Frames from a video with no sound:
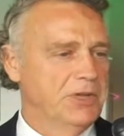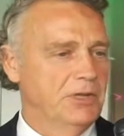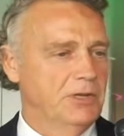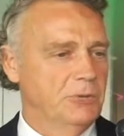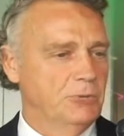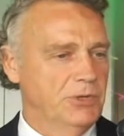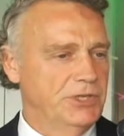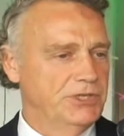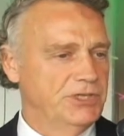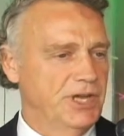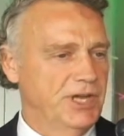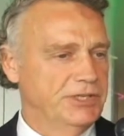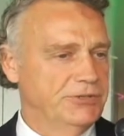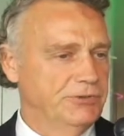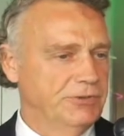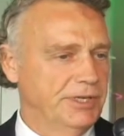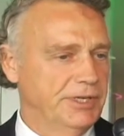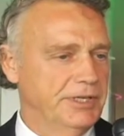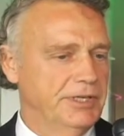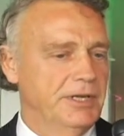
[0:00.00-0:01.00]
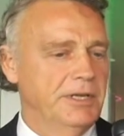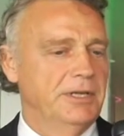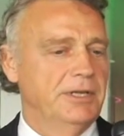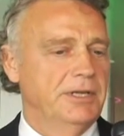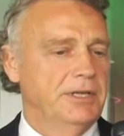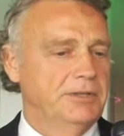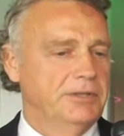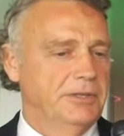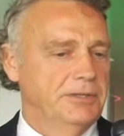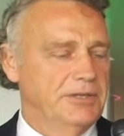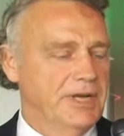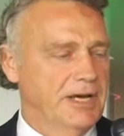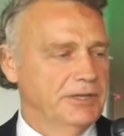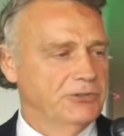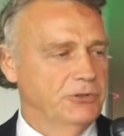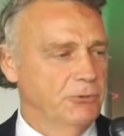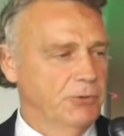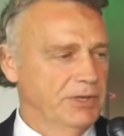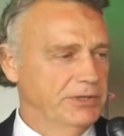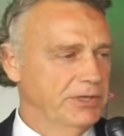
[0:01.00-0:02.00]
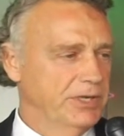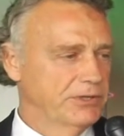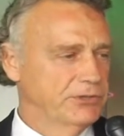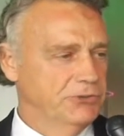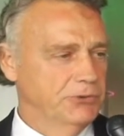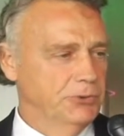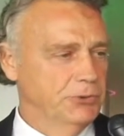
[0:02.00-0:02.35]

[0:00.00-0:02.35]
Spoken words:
and rescheduling, the doctor went next